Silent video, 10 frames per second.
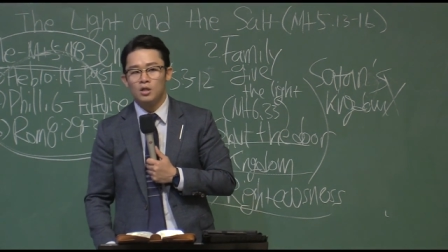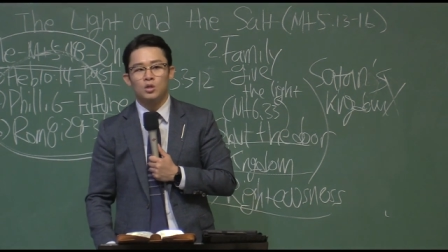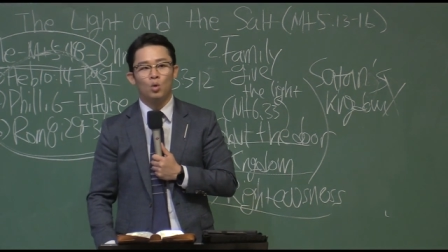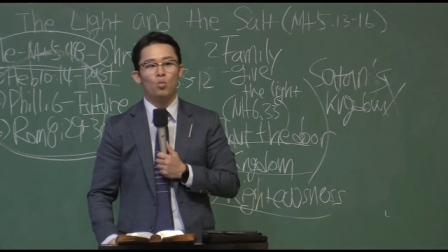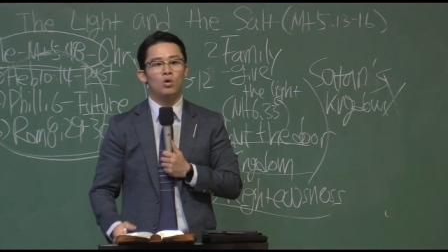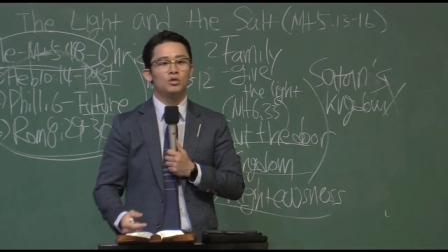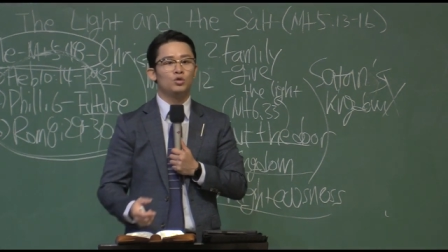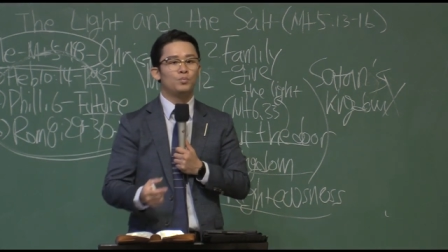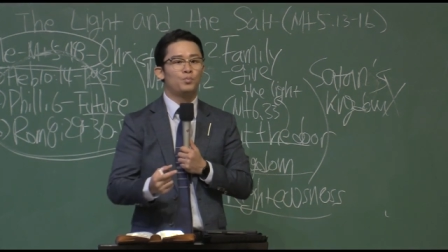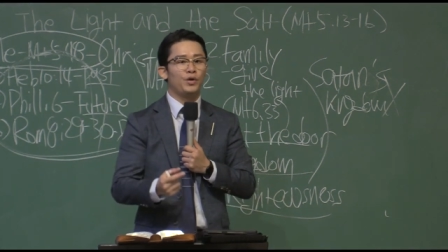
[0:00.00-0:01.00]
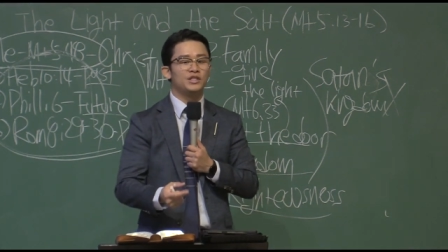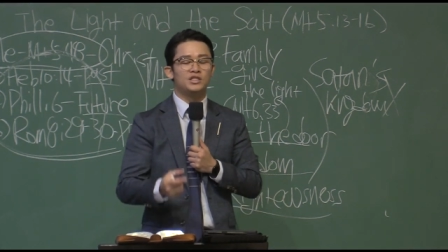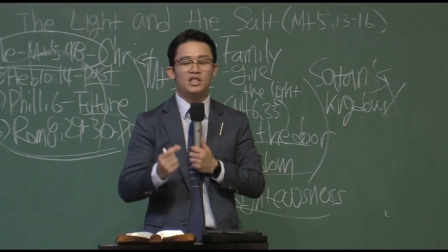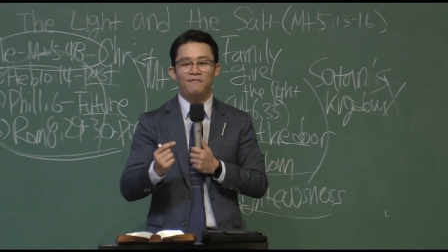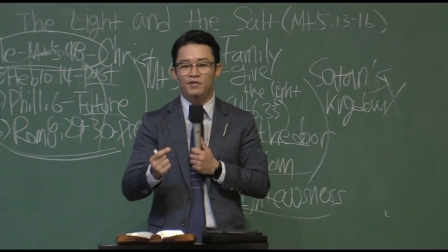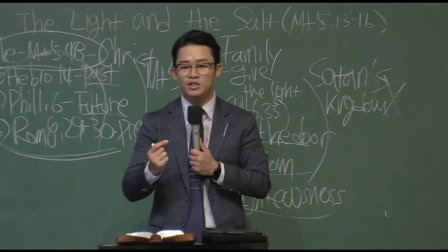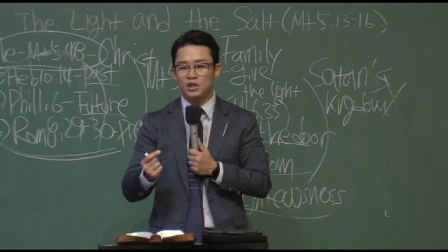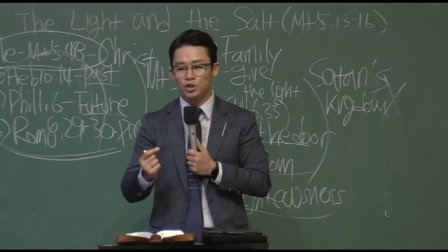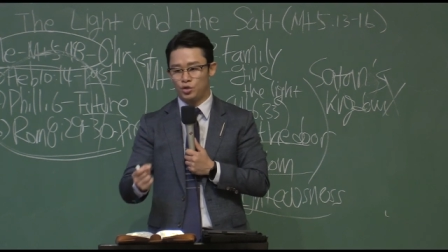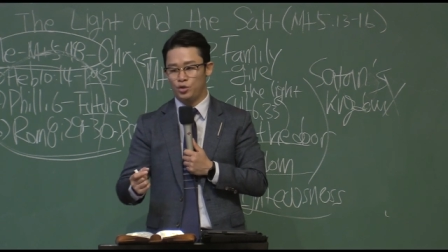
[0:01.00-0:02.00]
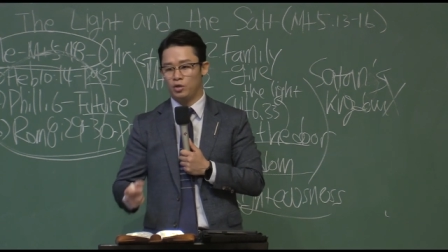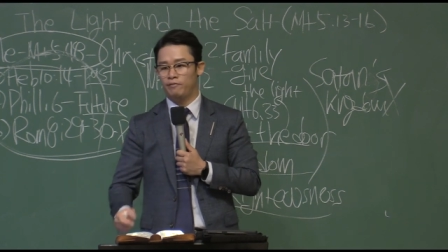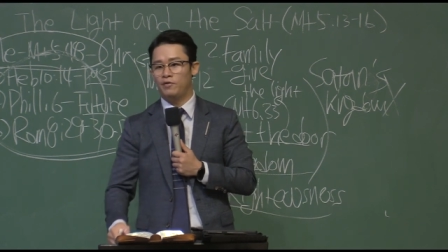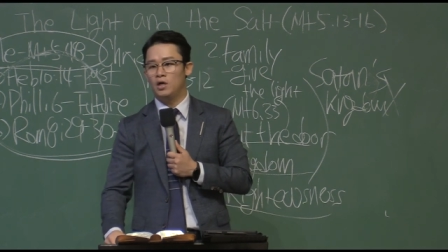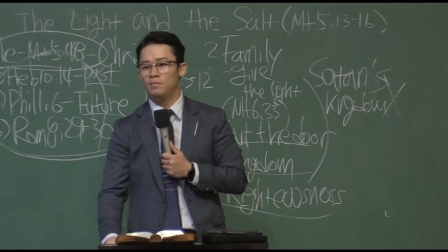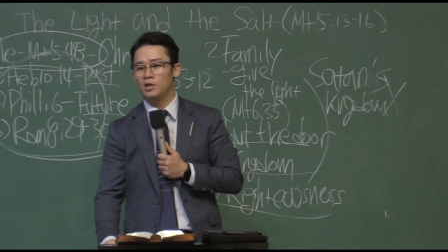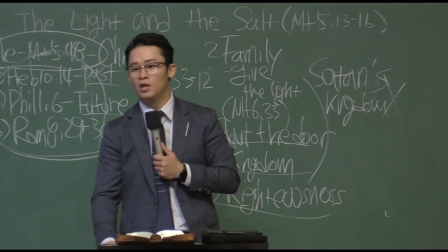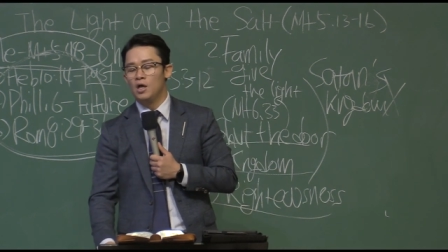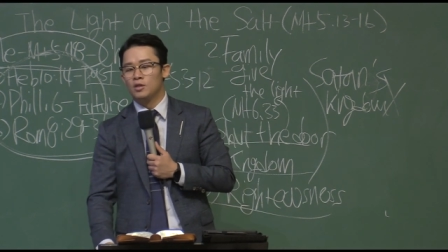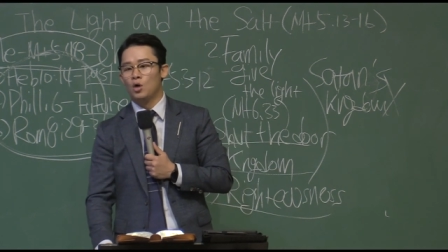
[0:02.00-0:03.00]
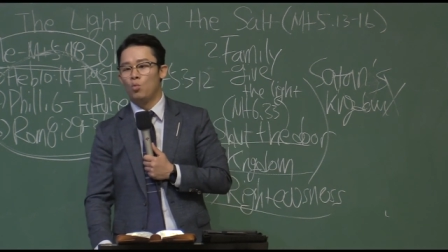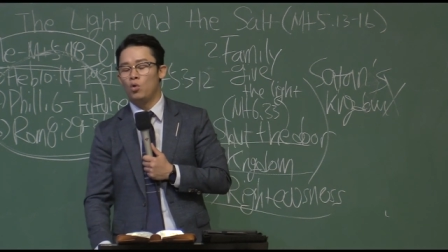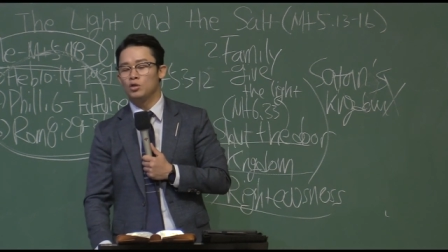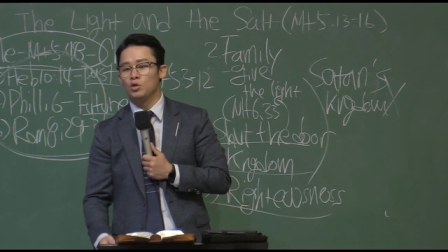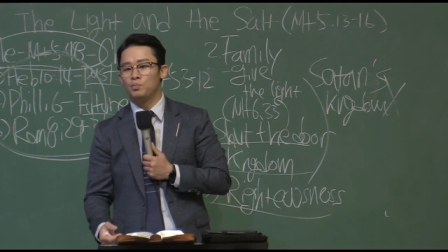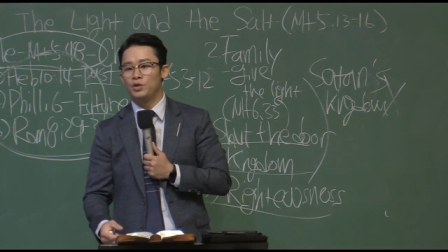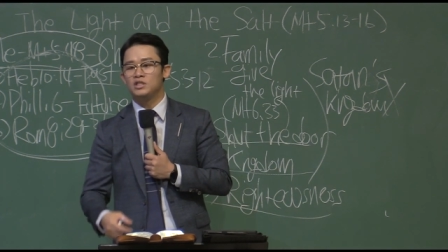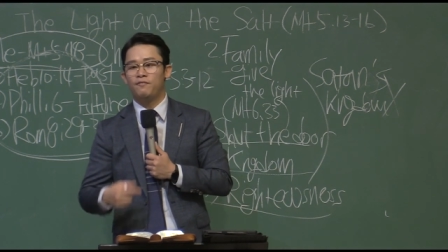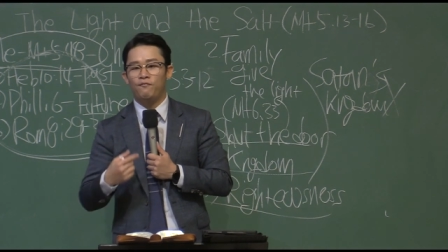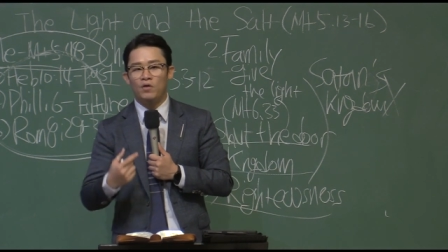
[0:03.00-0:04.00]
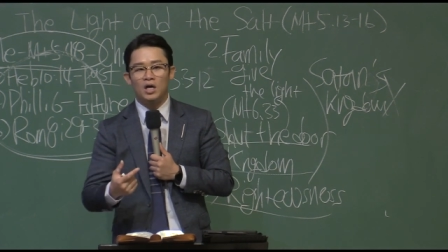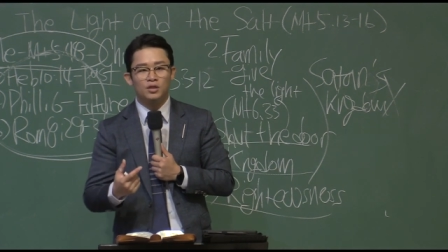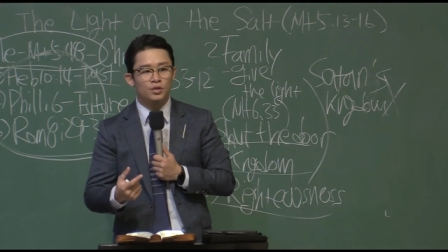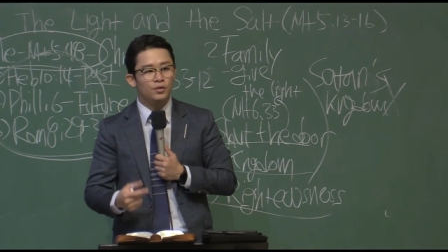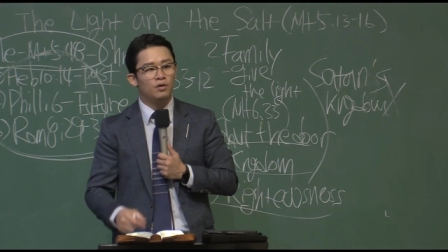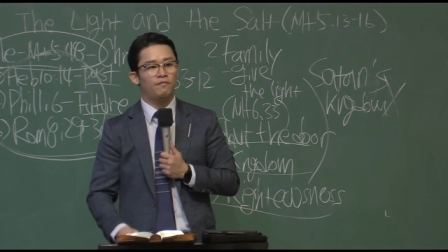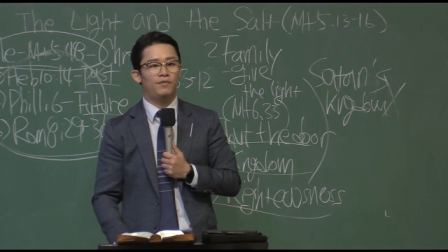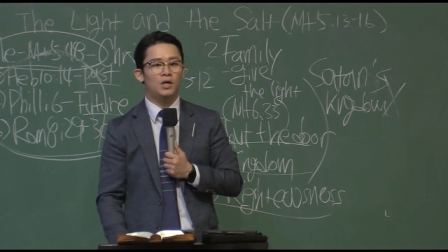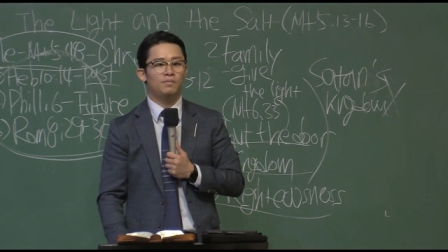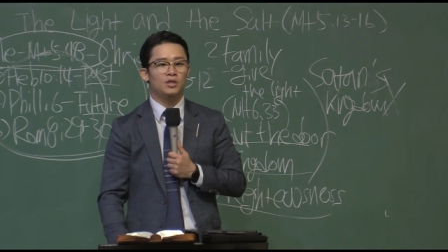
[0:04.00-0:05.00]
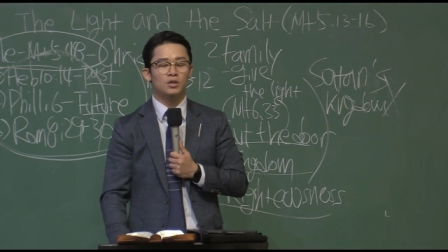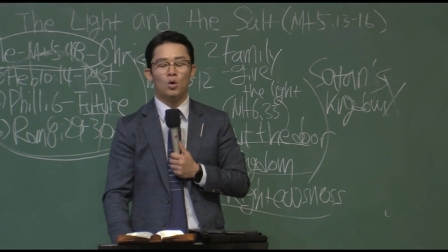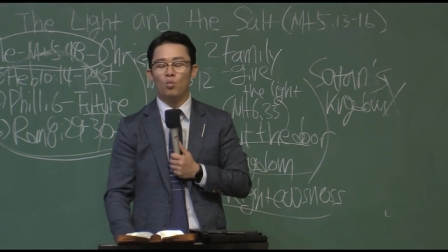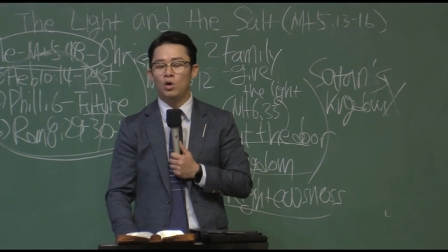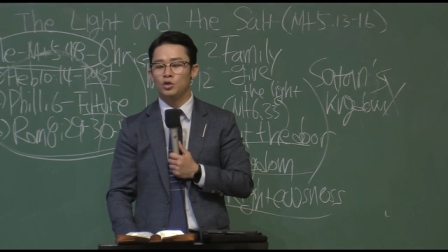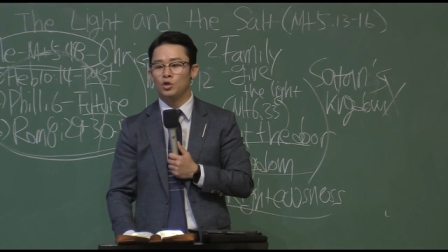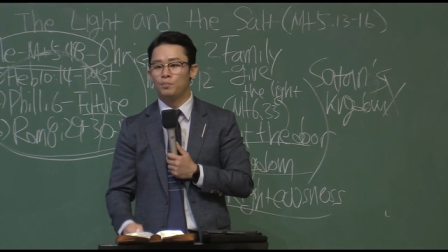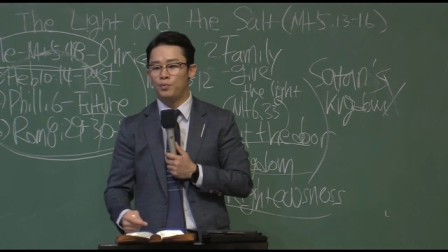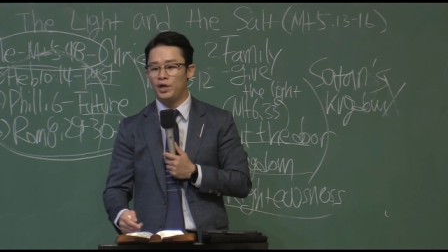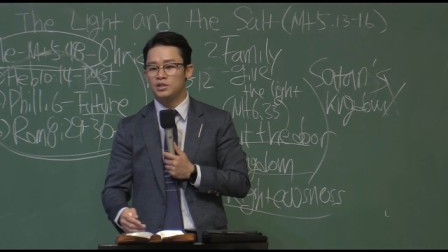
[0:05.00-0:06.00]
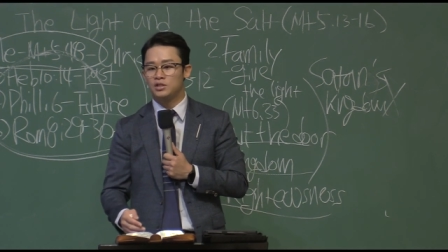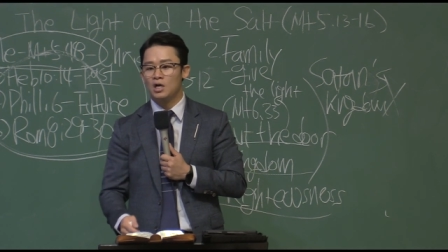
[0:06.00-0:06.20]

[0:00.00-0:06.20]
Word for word: the one who brings division to your family, the one who brings fight to your family, the one who brings